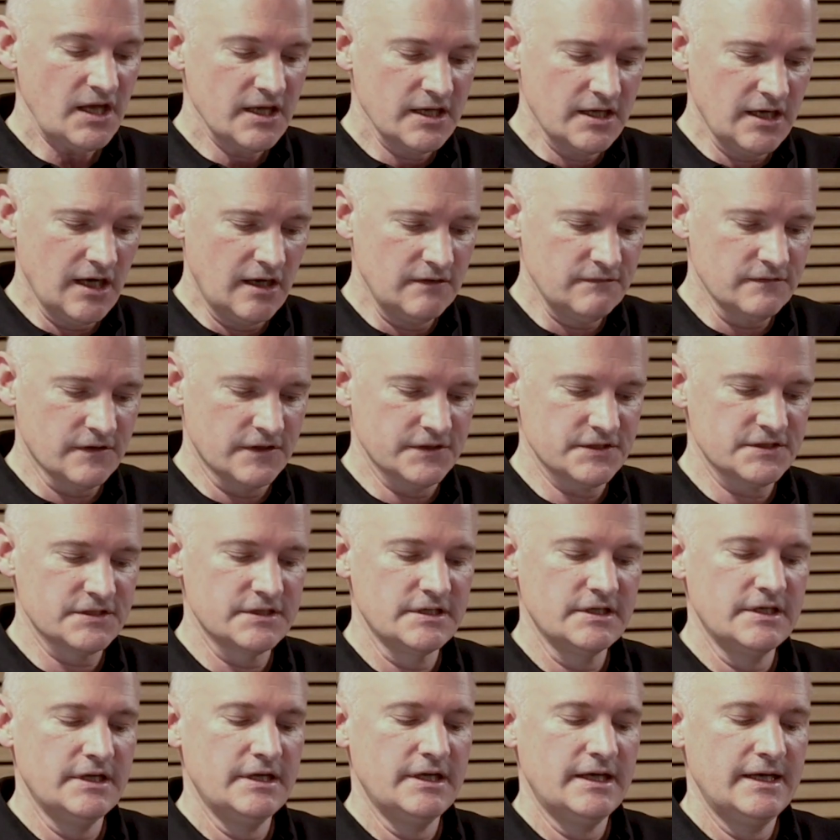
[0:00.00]
covered
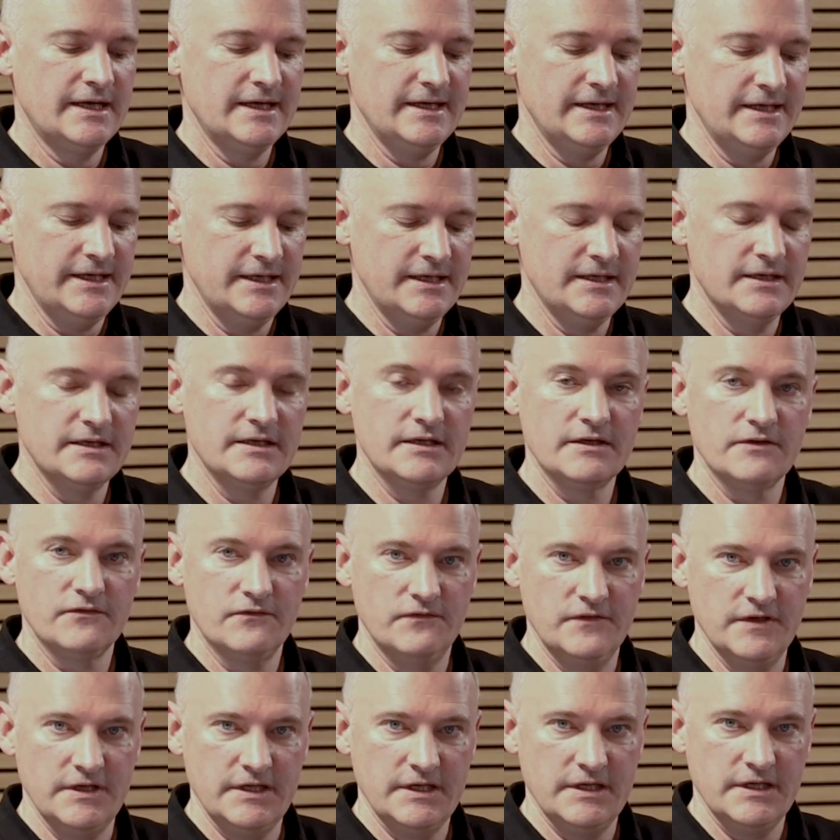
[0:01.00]
in
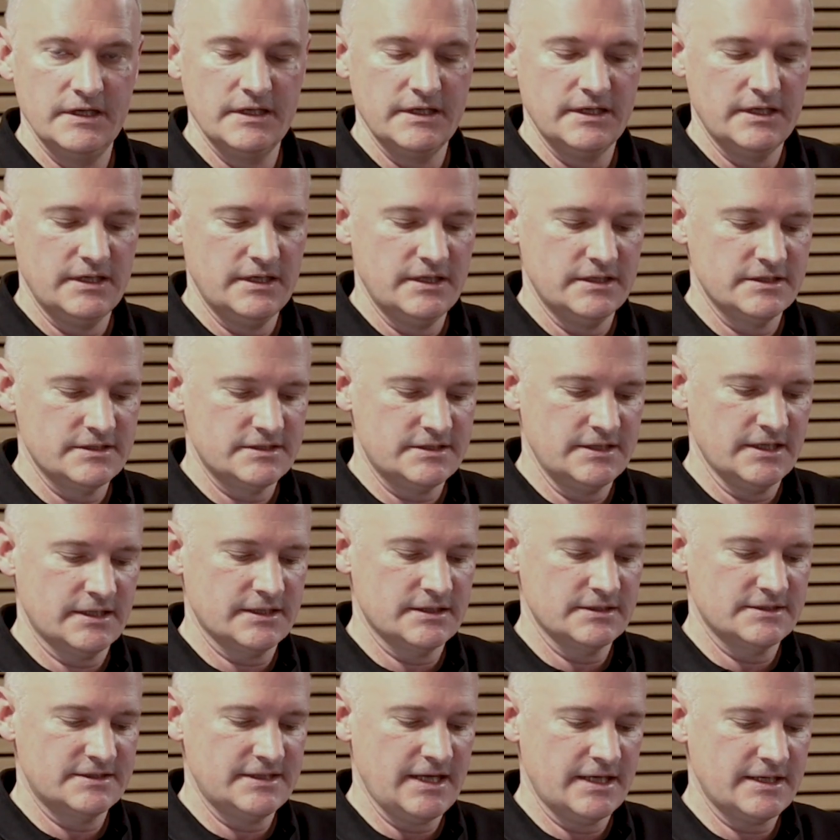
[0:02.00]
the
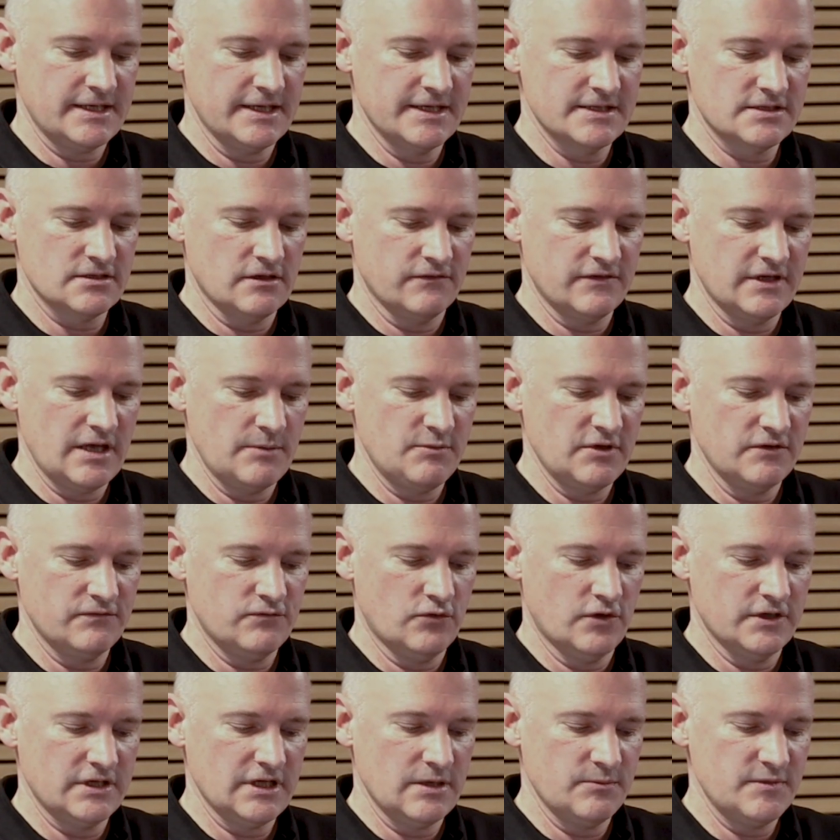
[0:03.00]
settings of an
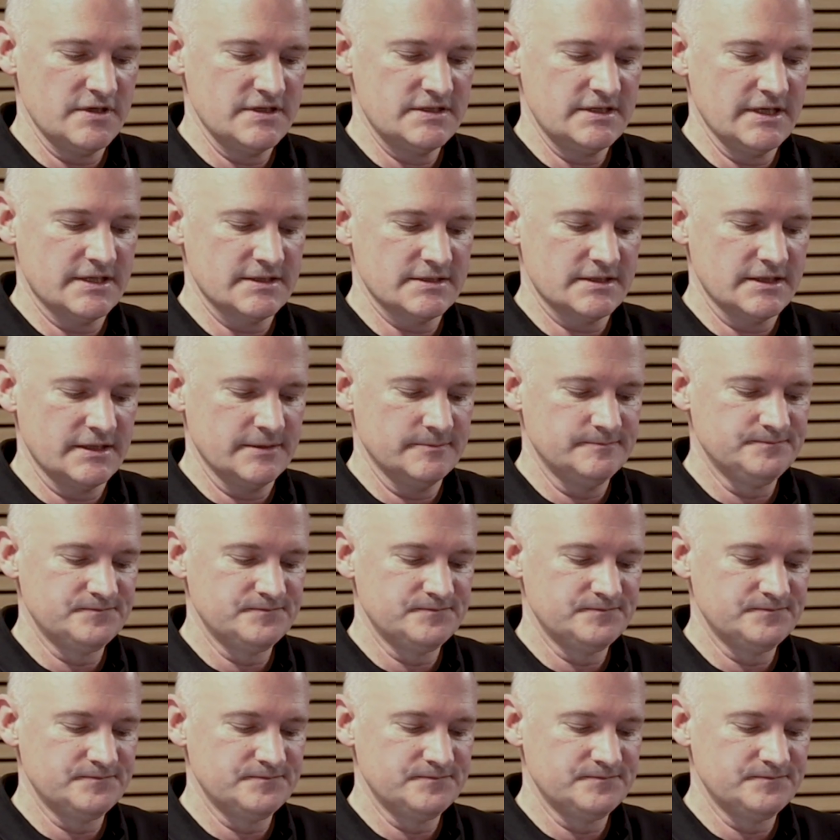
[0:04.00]
MP40, MP60.